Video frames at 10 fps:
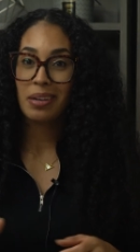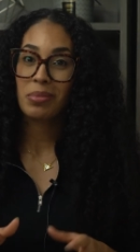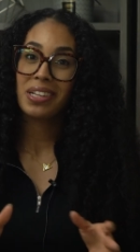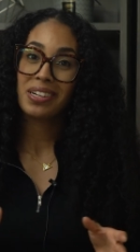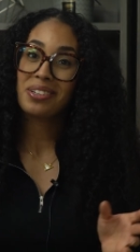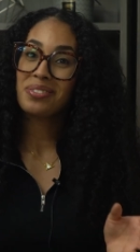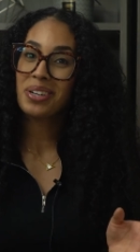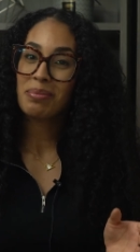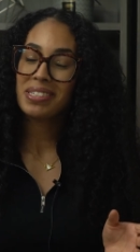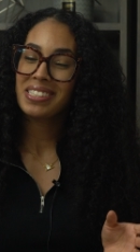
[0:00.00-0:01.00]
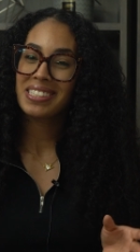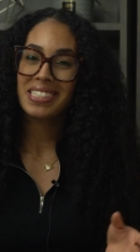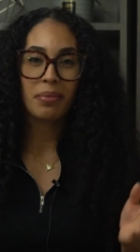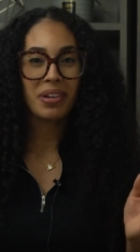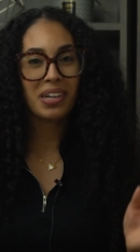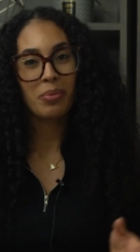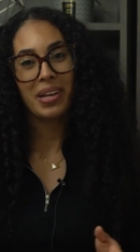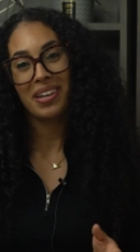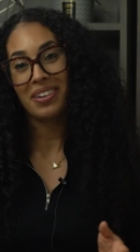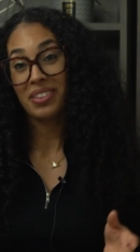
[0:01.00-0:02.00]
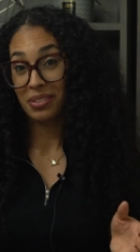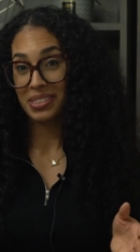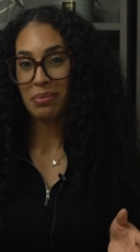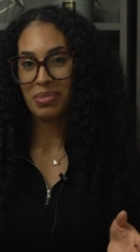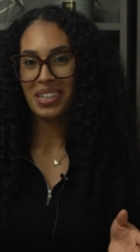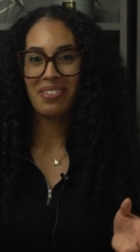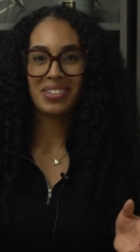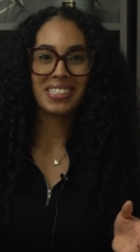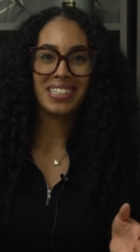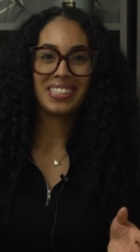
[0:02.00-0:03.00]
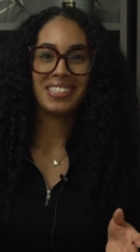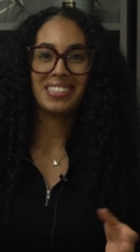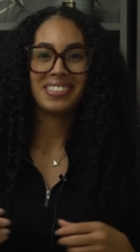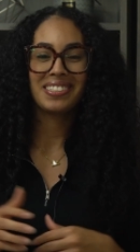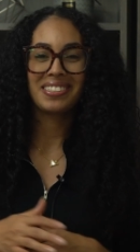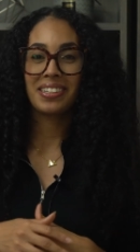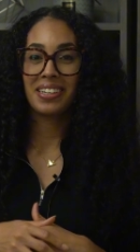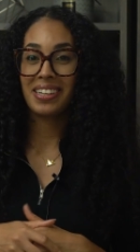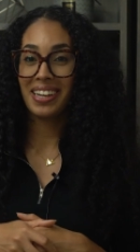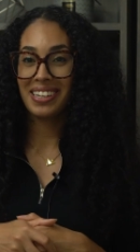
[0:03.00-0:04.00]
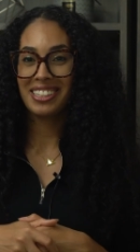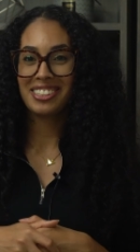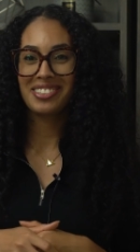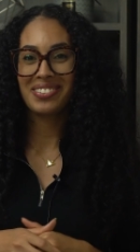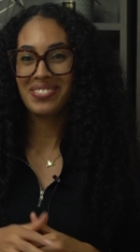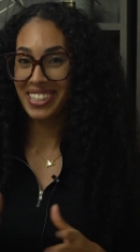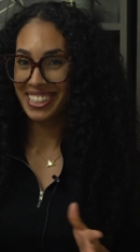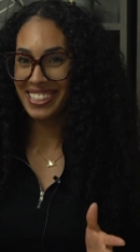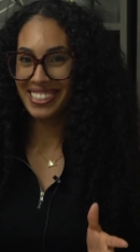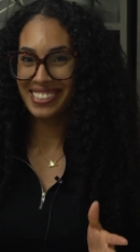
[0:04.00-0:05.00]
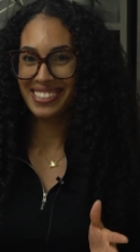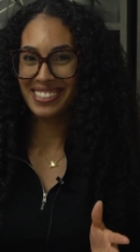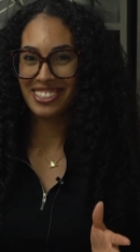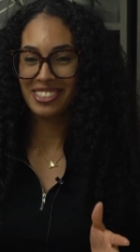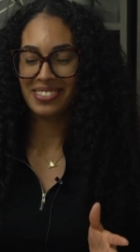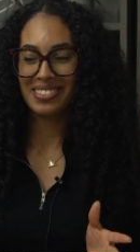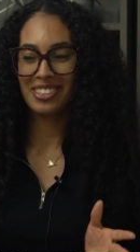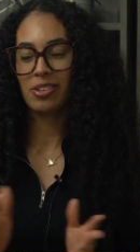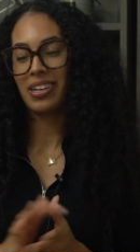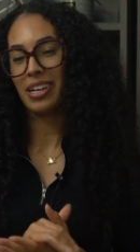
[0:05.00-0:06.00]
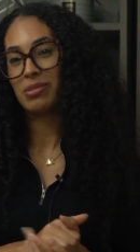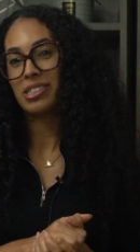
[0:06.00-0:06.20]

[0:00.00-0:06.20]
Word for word: and I'm a clinical pharmacist, and I'm here to weigh in on the Ozempic conversation. Get it? Weigh in? Okay, I'm